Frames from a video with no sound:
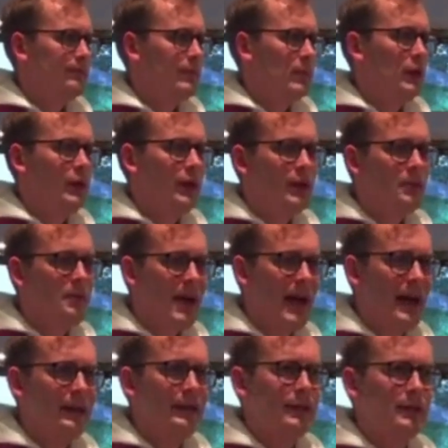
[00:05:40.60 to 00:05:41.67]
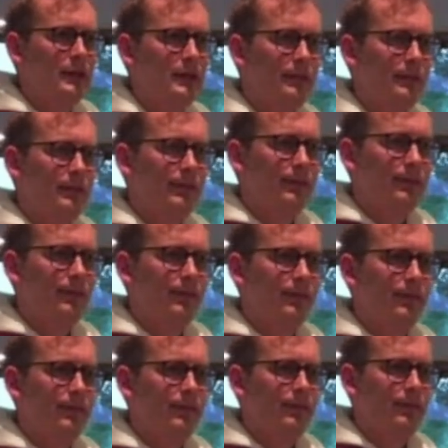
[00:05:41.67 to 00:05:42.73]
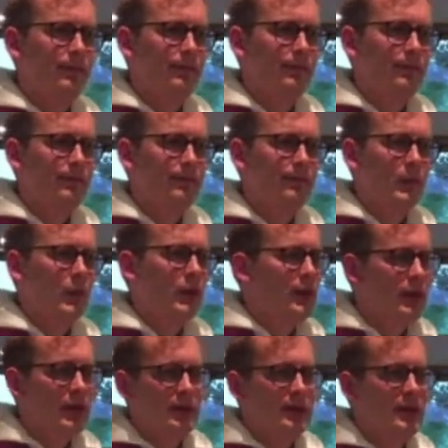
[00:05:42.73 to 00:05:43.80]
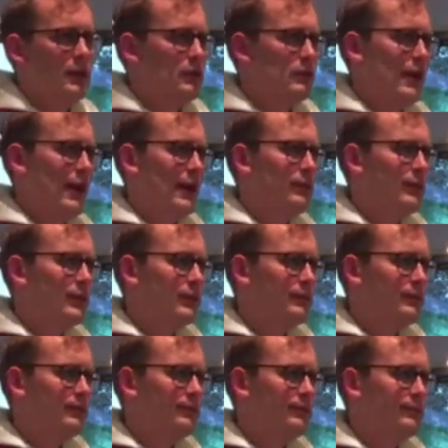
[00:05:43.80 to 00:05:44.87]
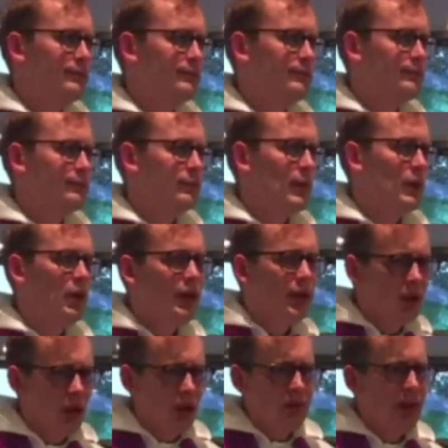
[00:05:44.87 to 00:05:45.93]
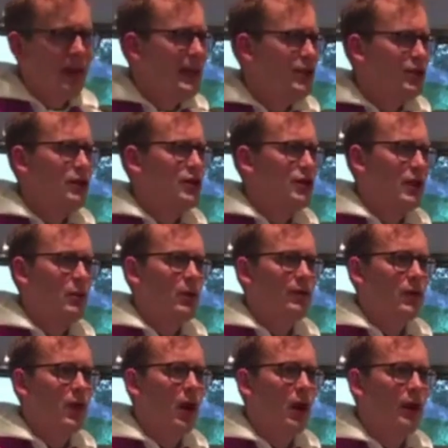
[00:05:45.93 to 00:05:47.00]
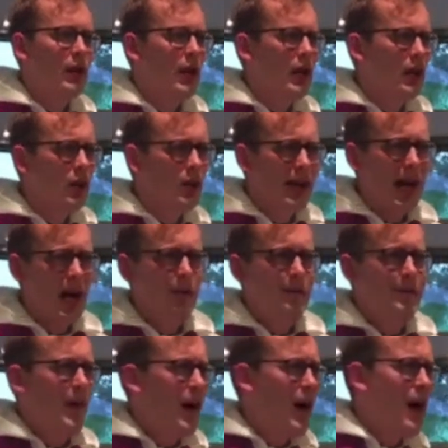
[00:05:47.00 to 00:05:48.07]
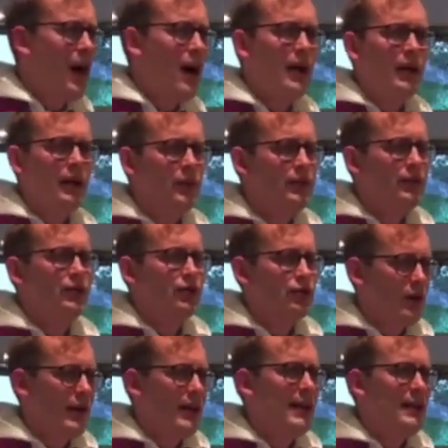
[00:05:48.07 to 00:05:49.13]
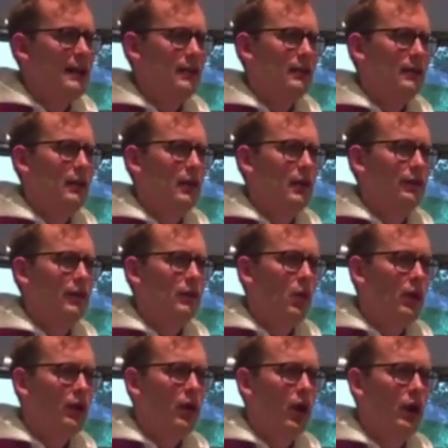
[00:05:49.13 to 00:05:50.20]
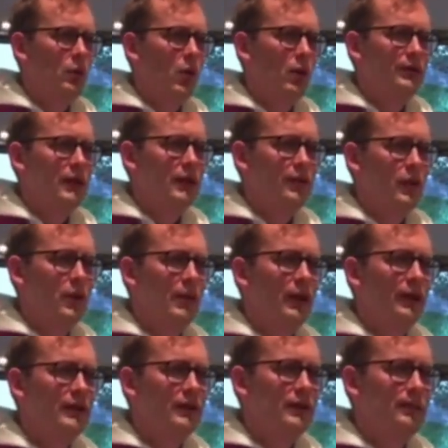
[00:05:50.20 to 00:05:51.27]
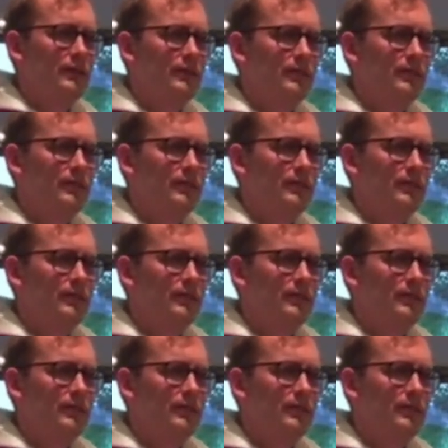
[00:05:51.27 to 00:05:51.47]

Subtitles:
Look at the mess. Look at the sin around. Look at your relationship with God. Look how far you've strayed from what God wanted from us.